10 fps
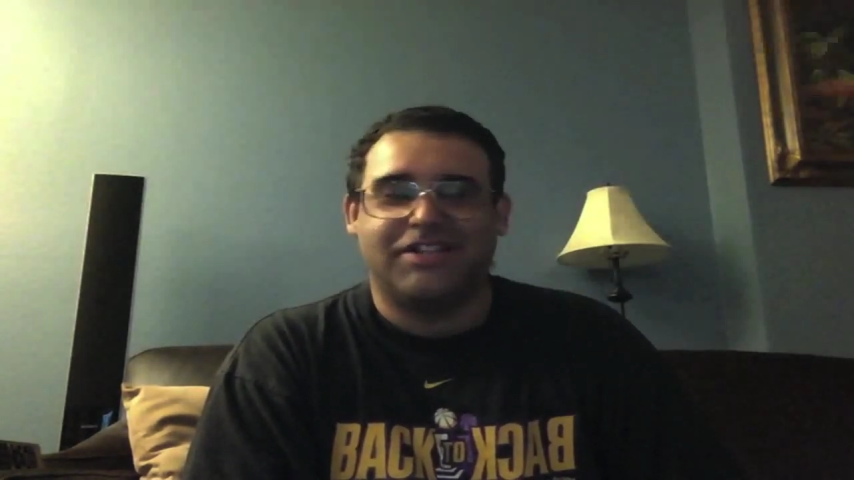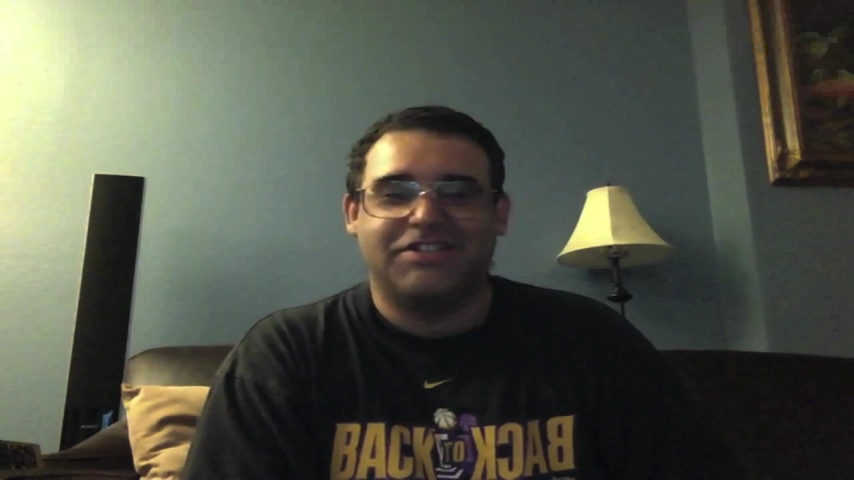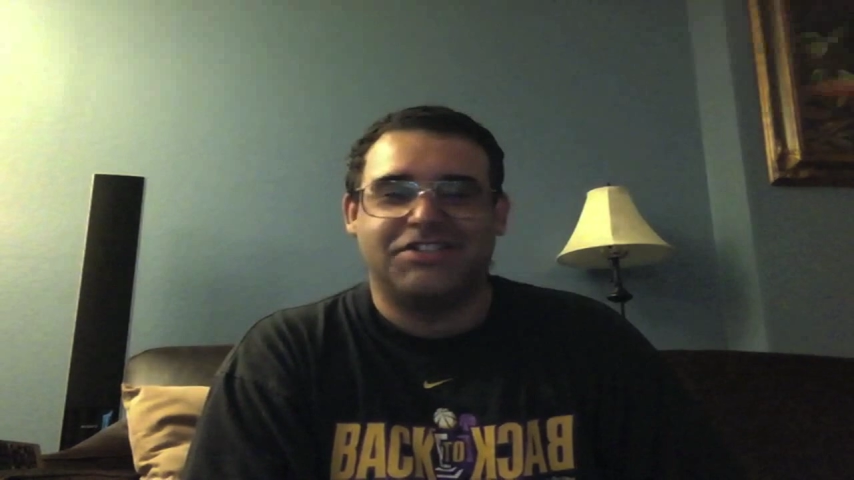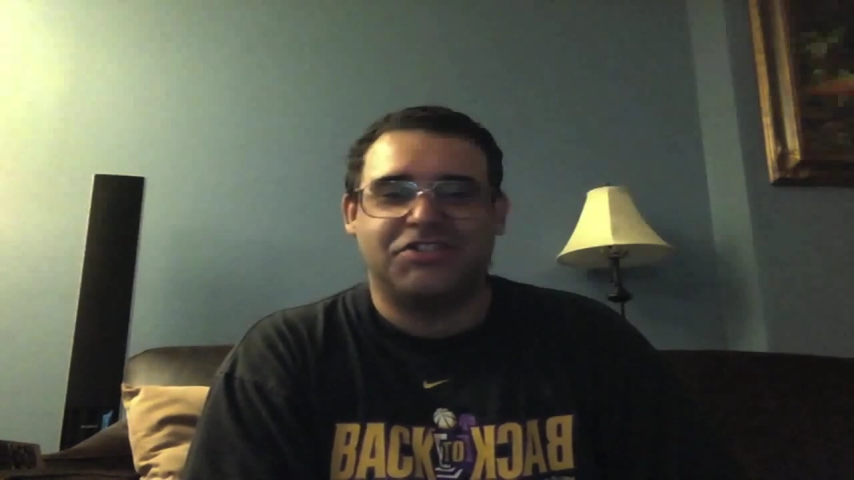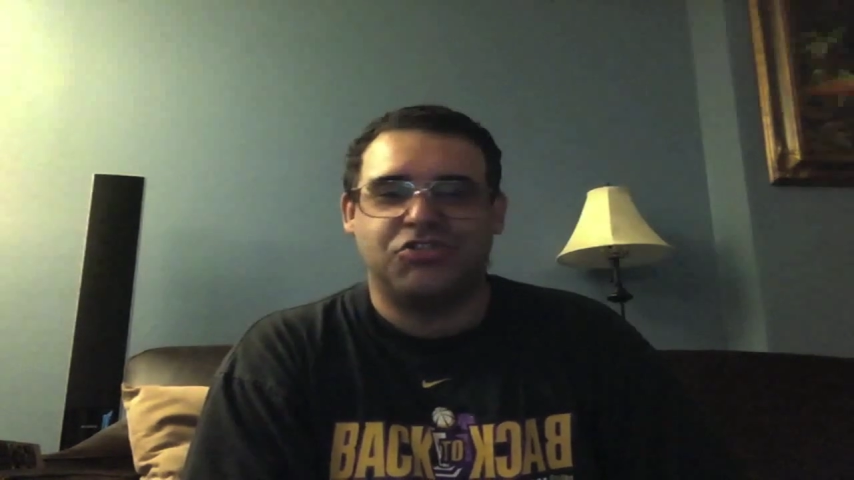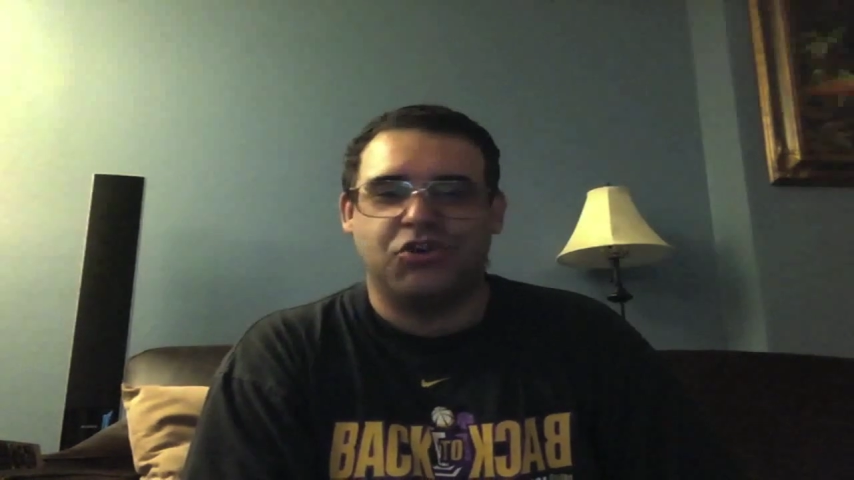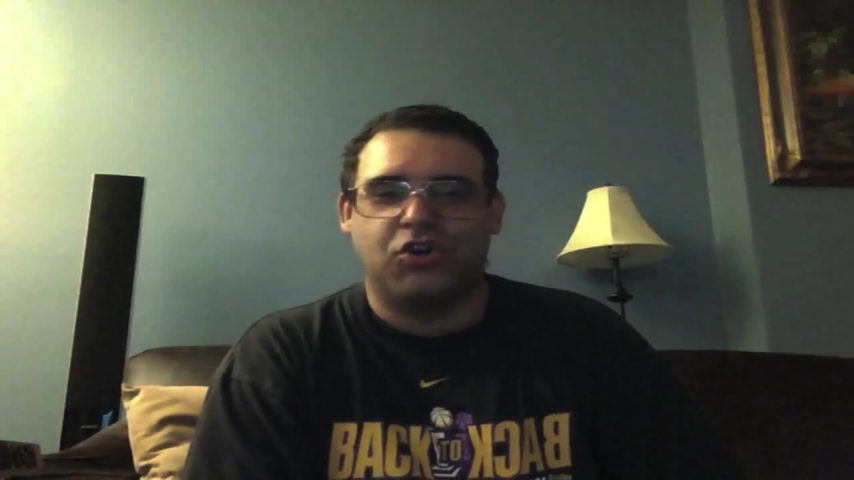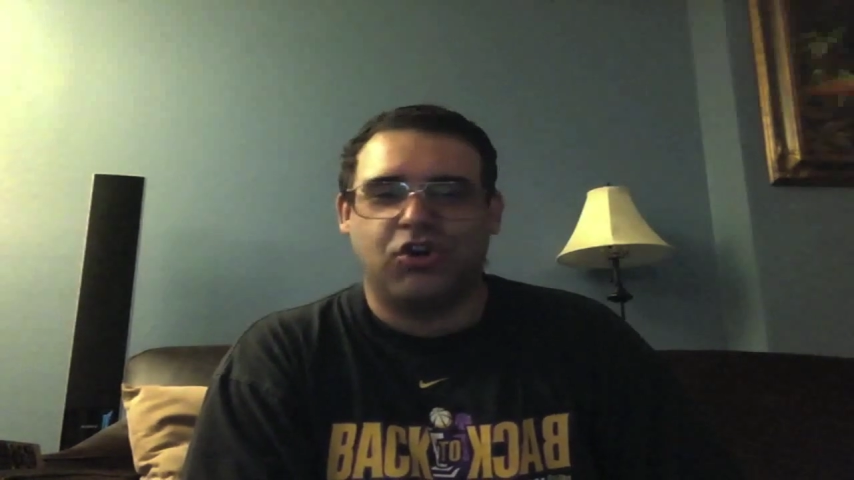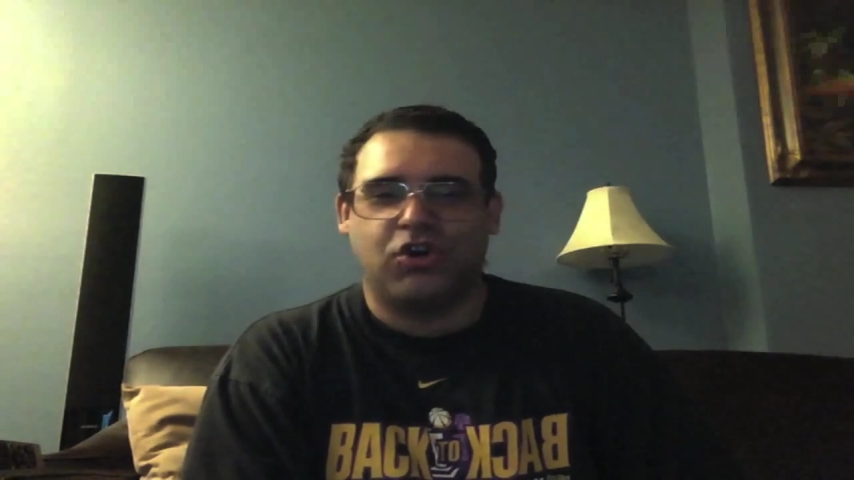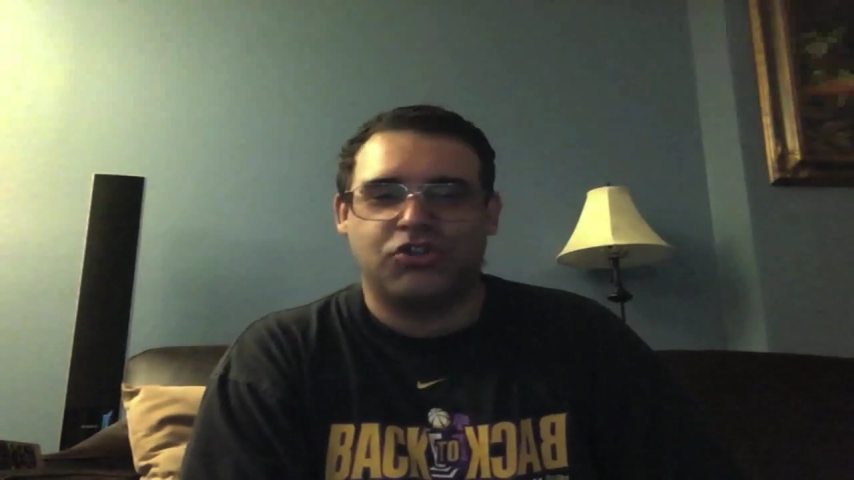He said,
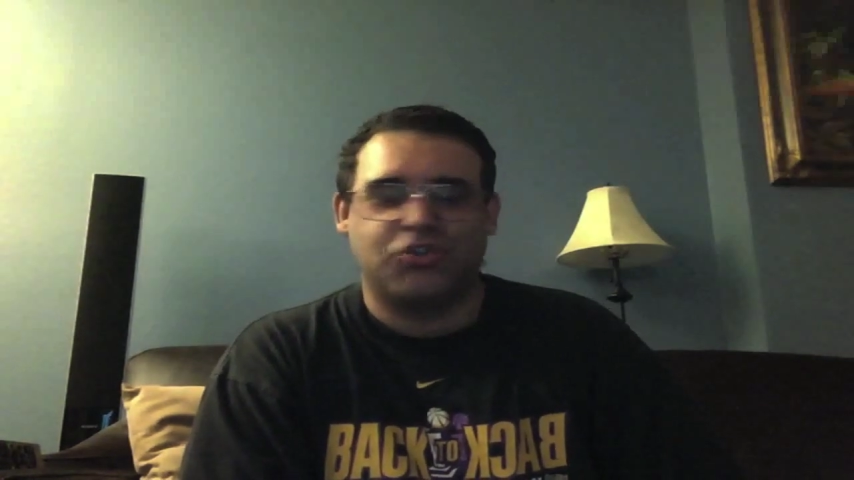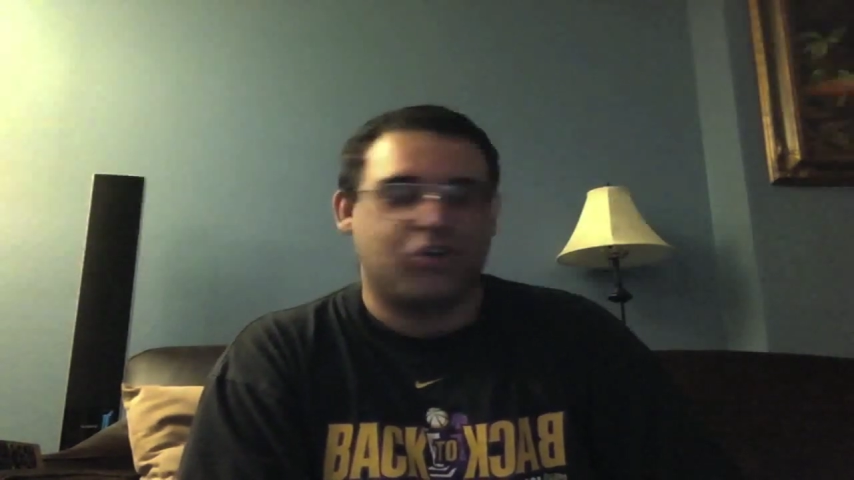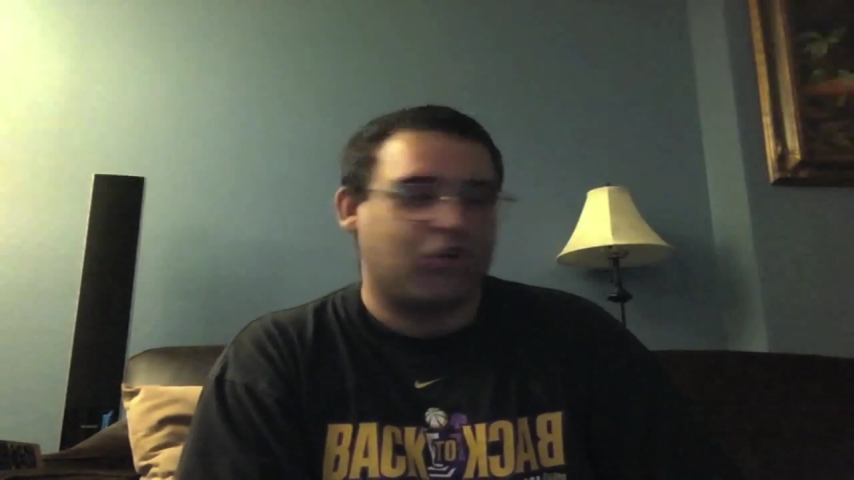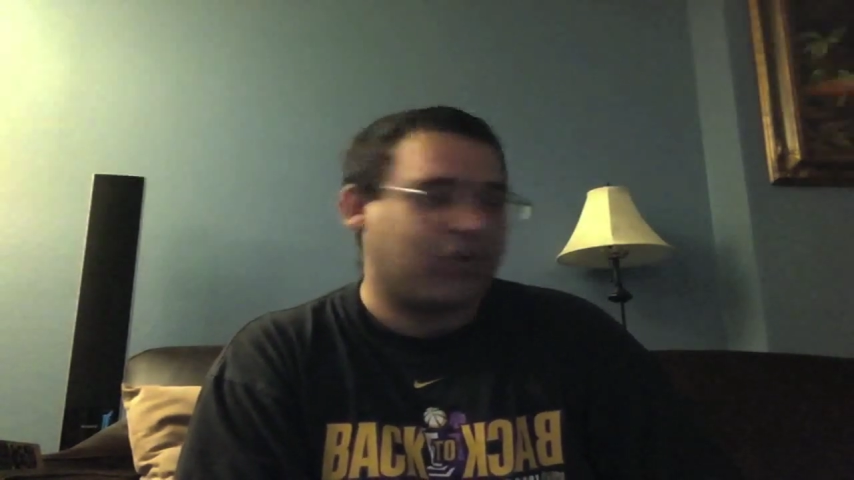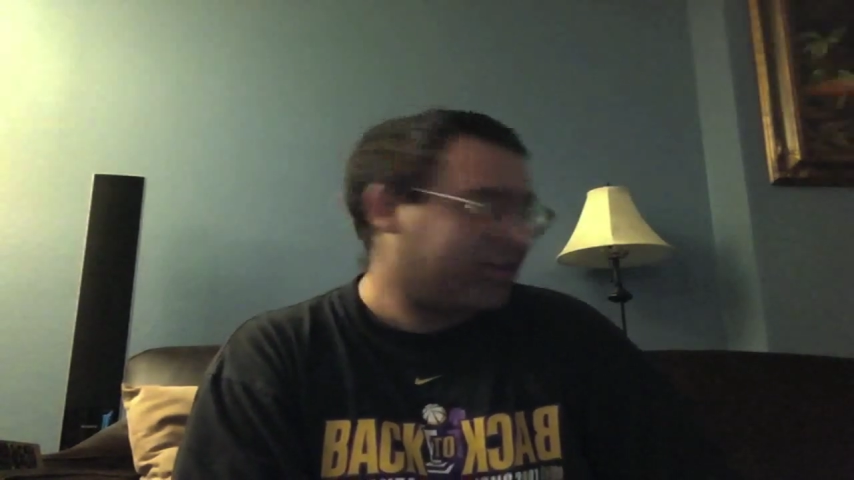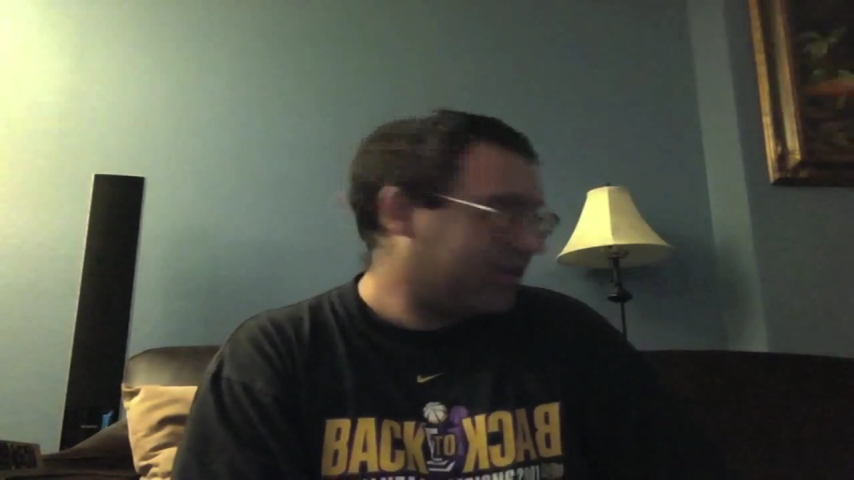sure, sure.